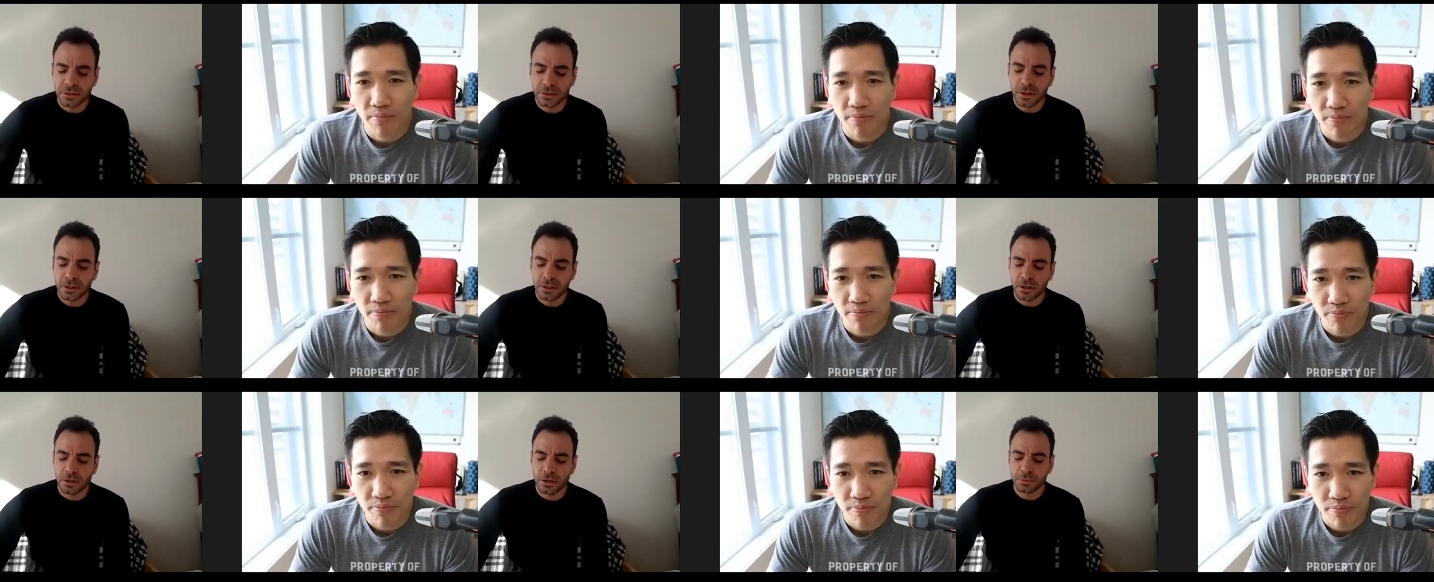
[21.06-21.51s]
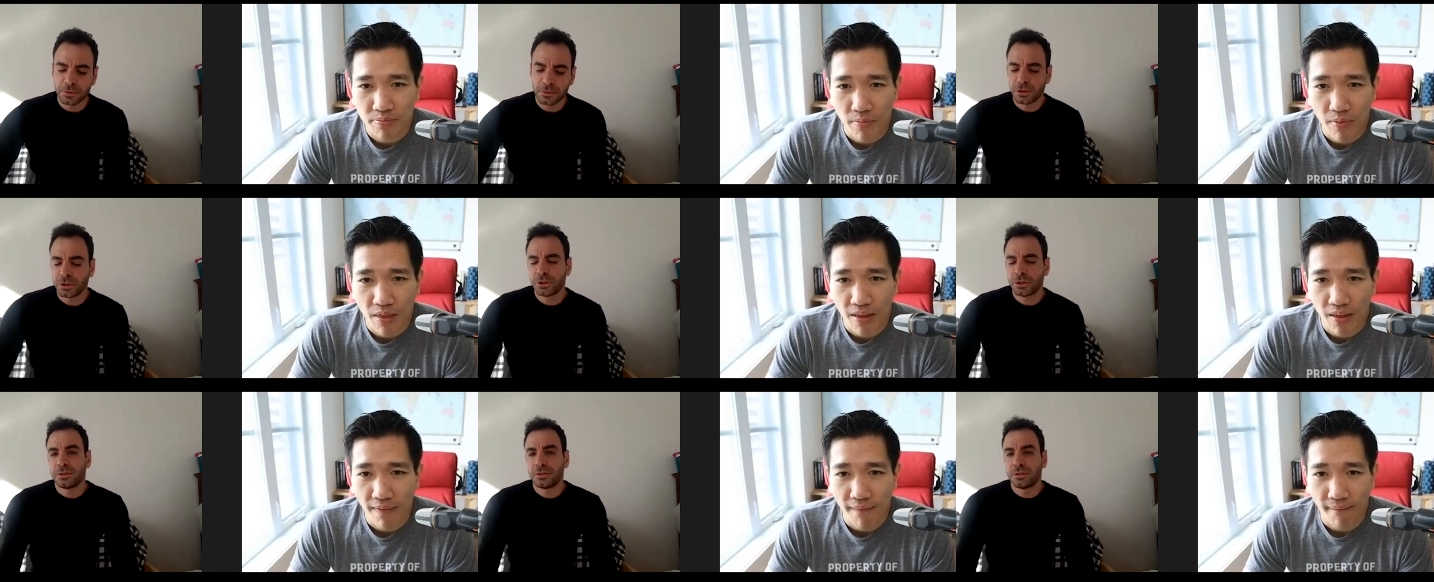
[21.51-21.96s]
Speaker 1: uh,
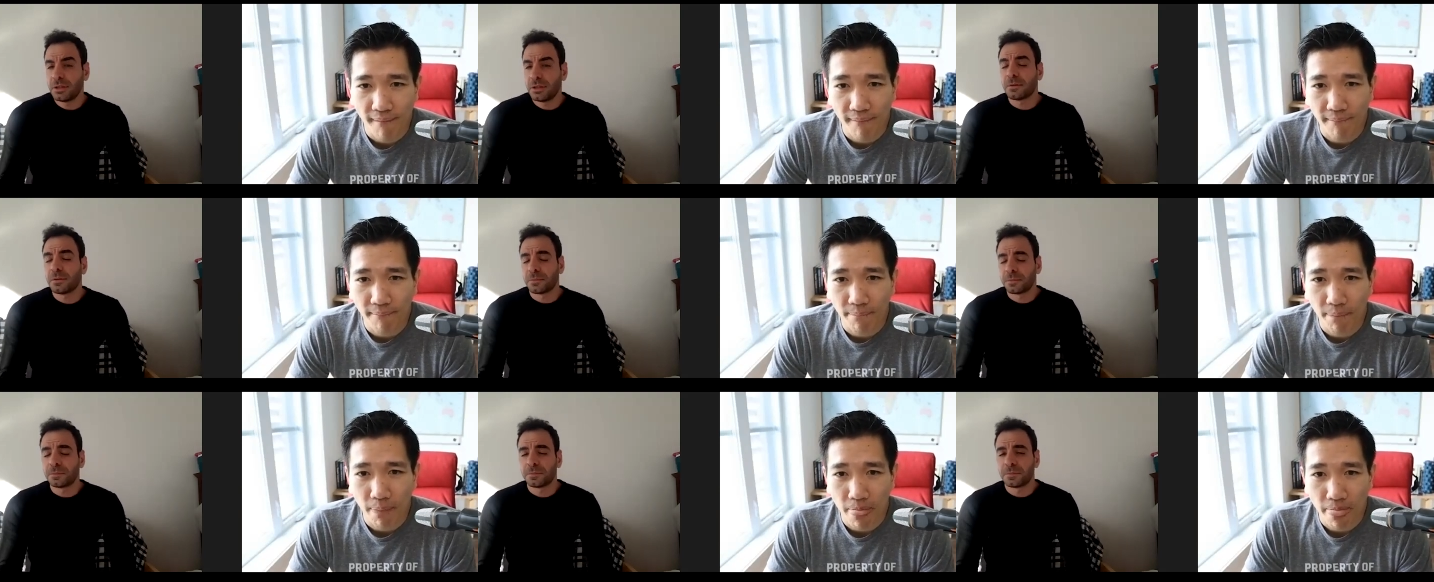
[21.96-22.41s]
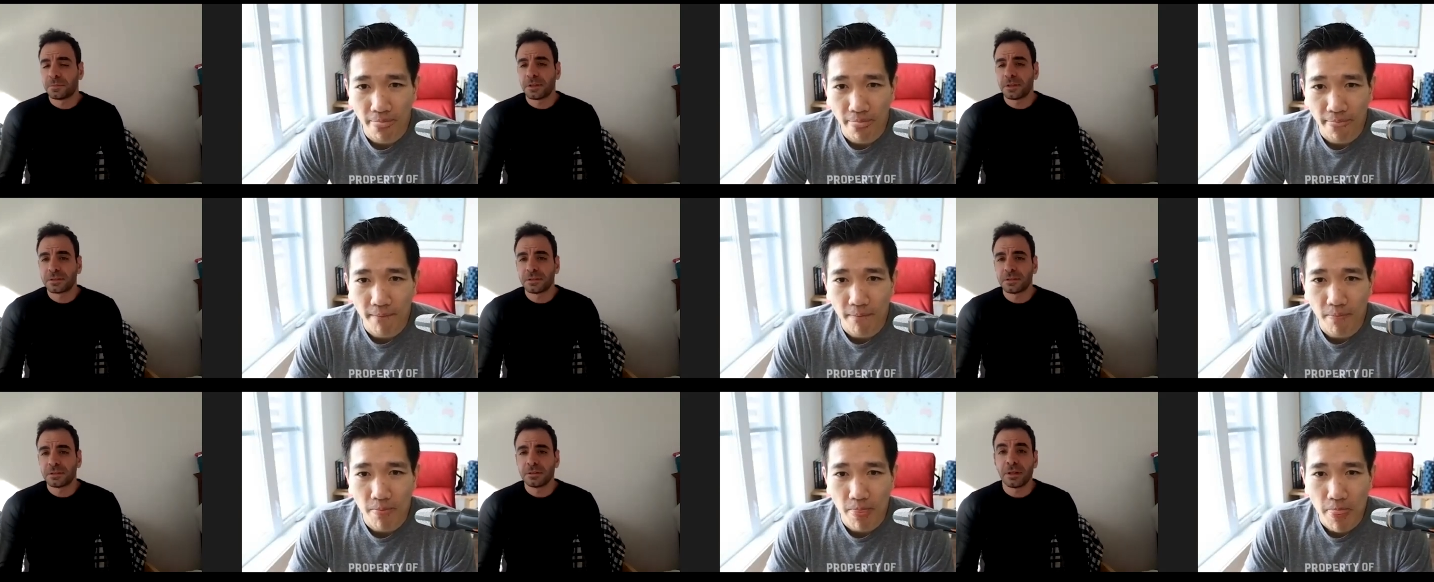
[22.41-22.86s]
competition. Yeah,
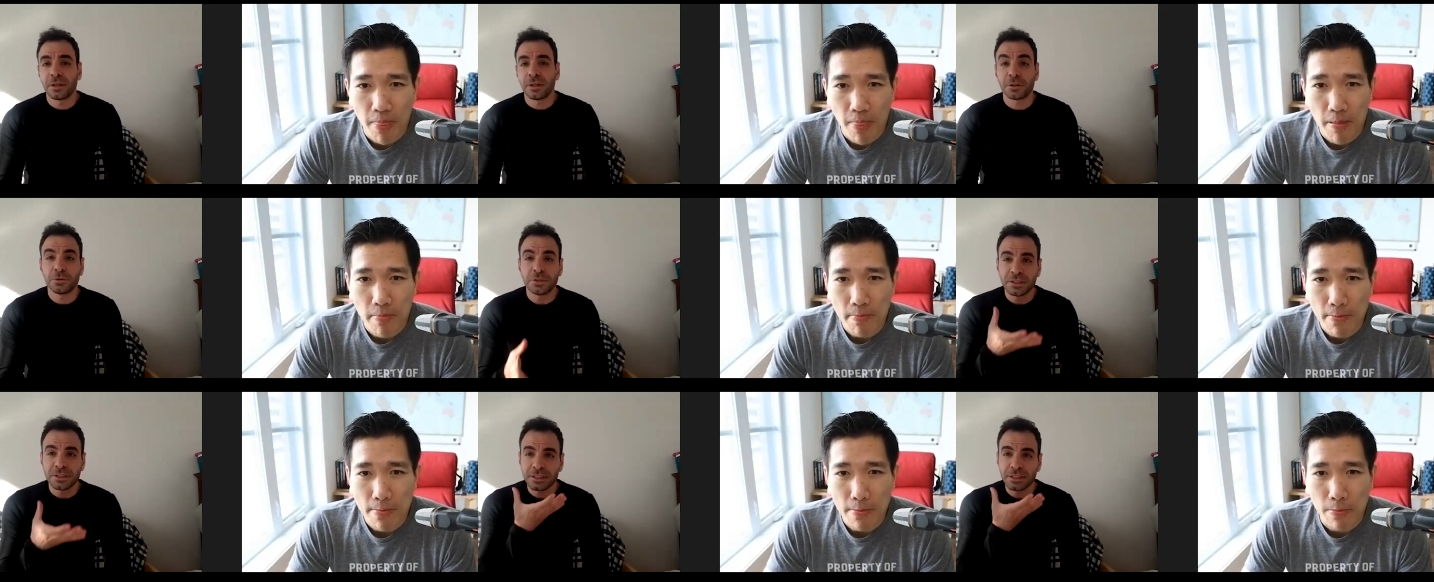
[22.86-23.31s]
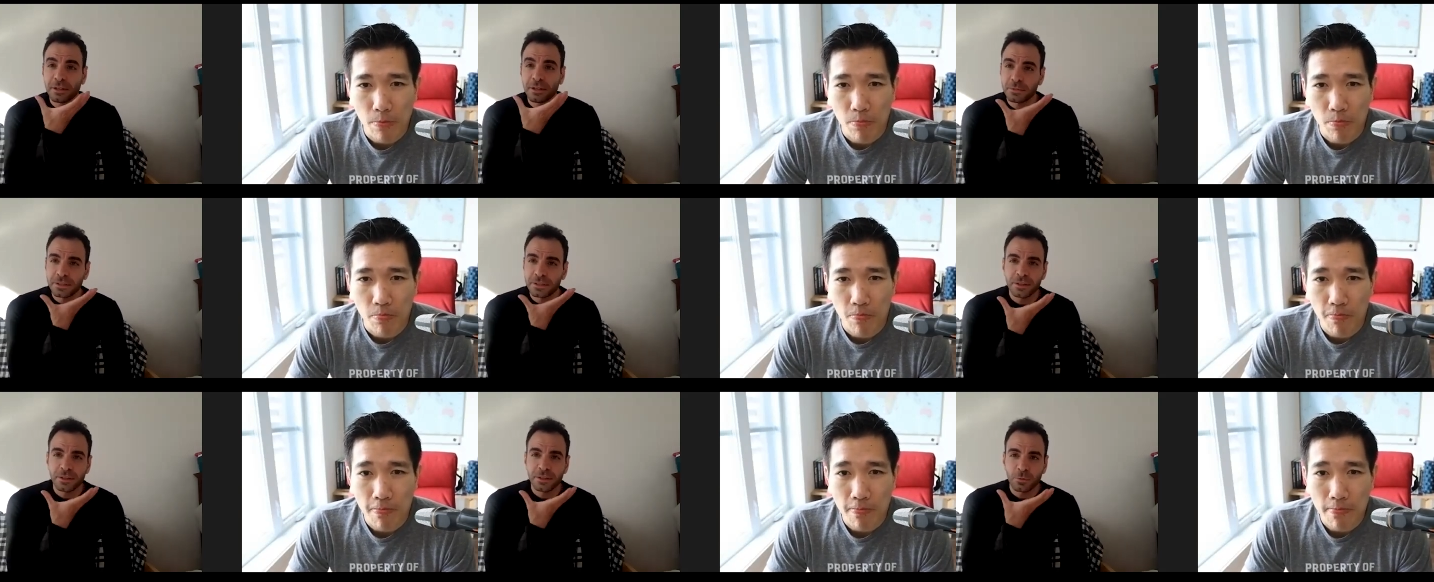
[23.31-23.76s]
that's good. Like you see them
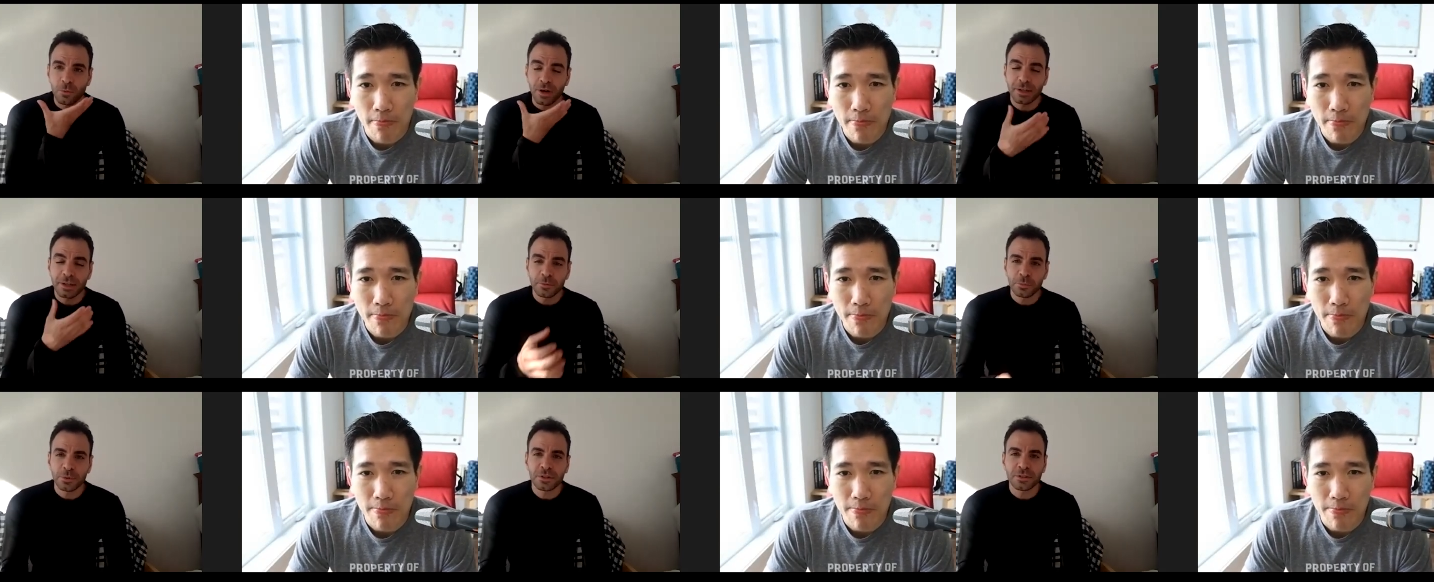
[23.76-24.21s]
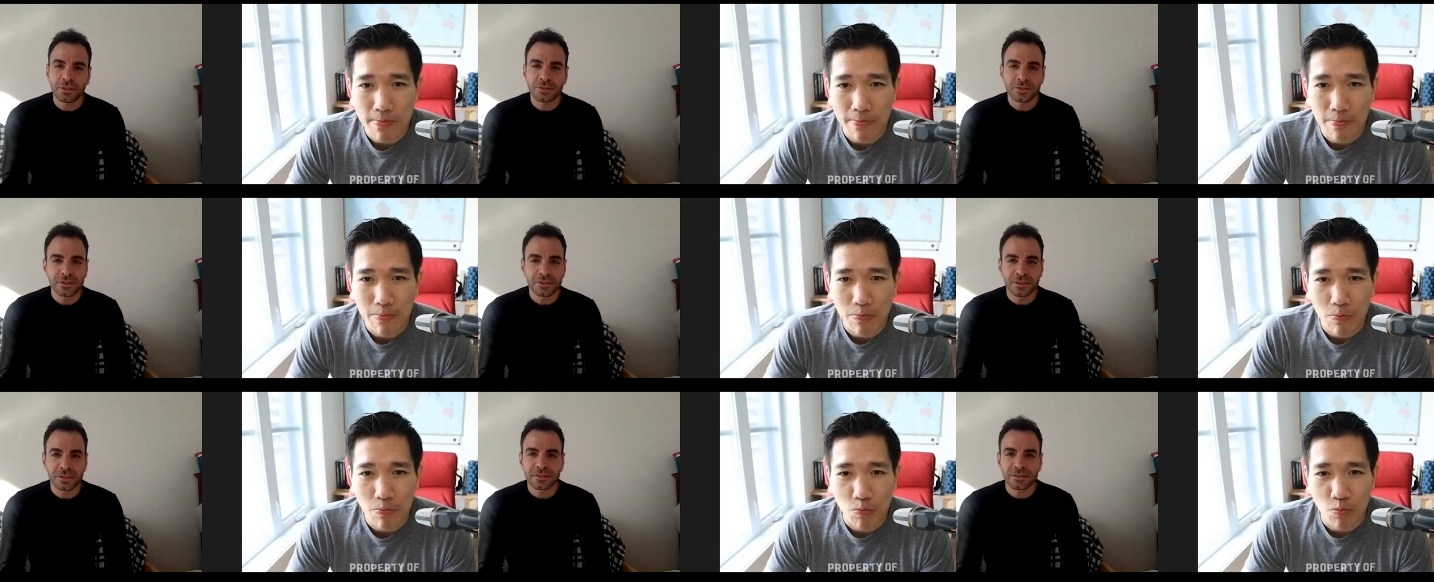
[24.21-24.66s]
in their white
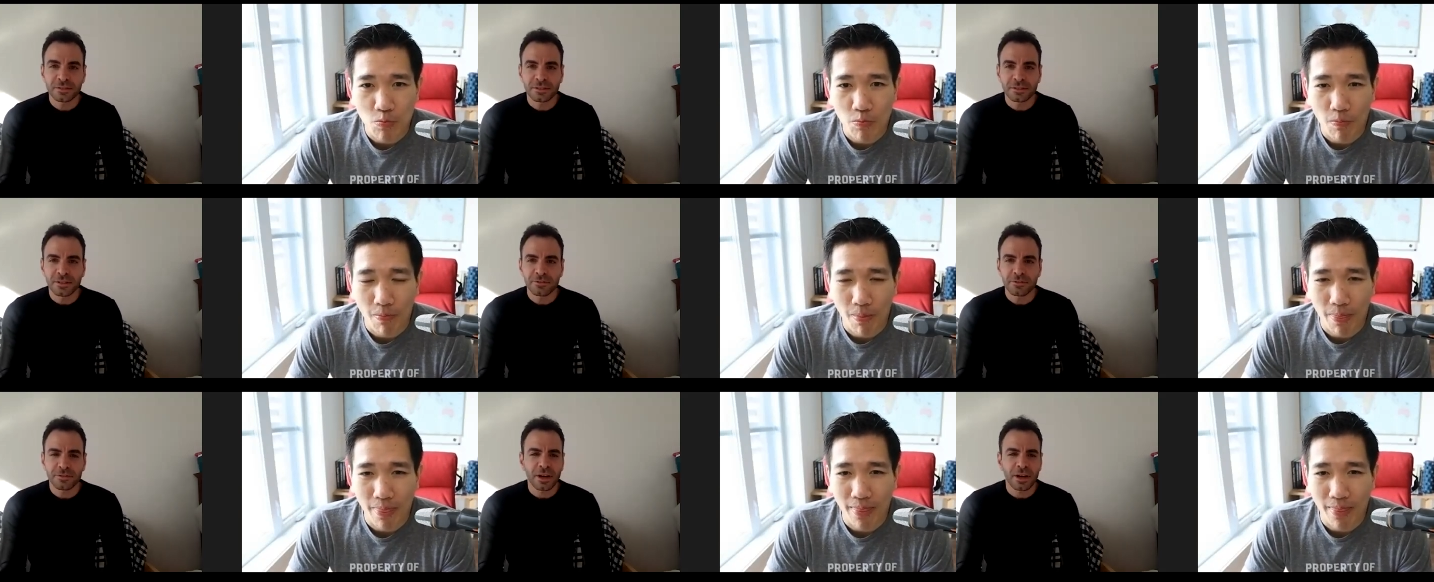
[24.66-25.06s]
beards and stuff.